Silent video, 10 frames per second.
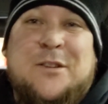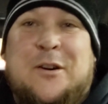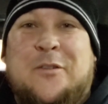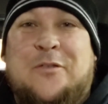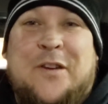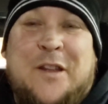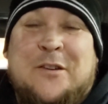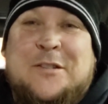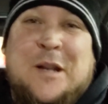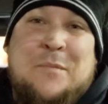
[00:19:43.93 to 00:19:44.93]
So the
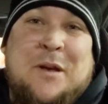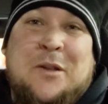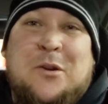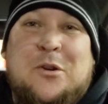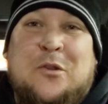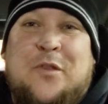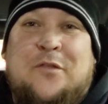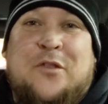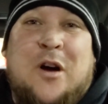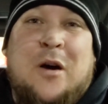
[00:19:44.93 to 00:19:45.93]
video is going to be a little
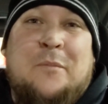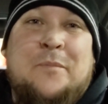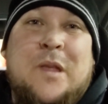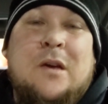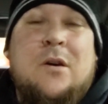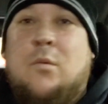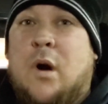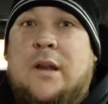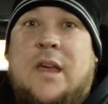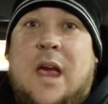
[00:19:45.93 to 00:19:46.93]
goofy from
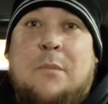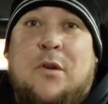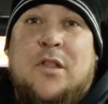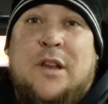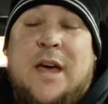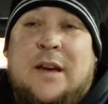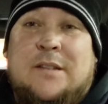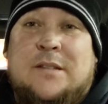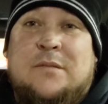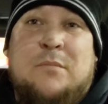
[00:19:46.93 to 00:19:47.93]
one camera to the
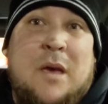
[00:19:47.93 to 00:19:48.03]
next.